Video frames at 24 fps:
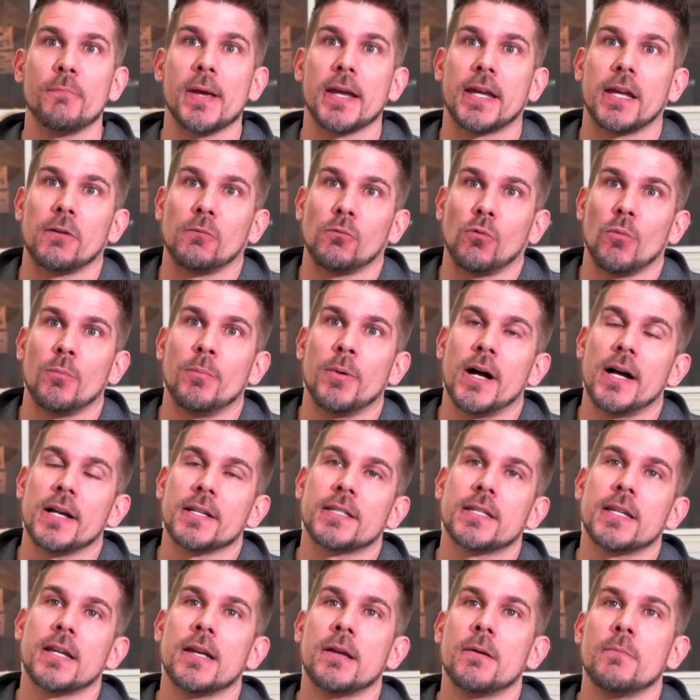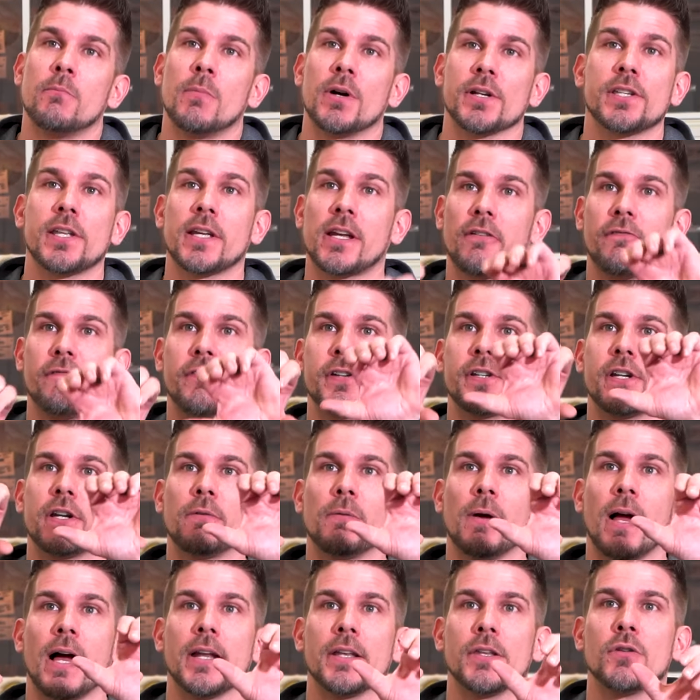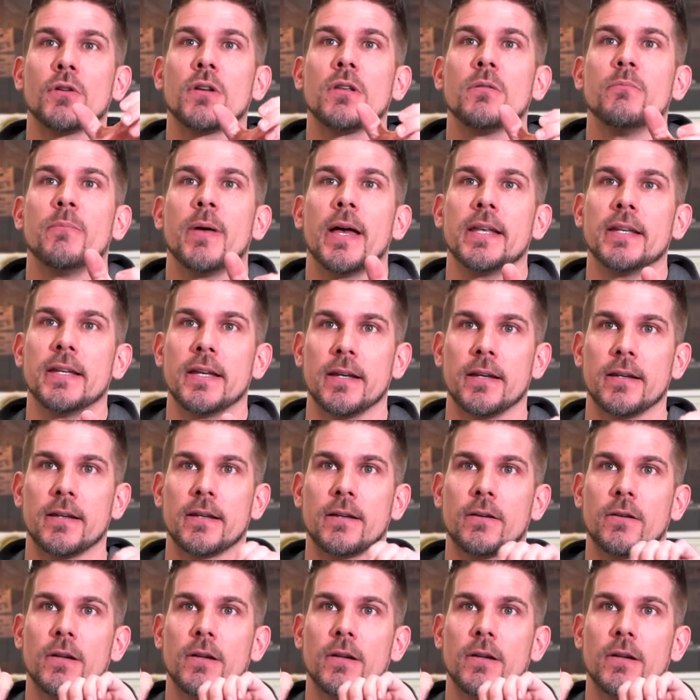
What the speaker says: make it robust, much like a fishing rod. You can bend it.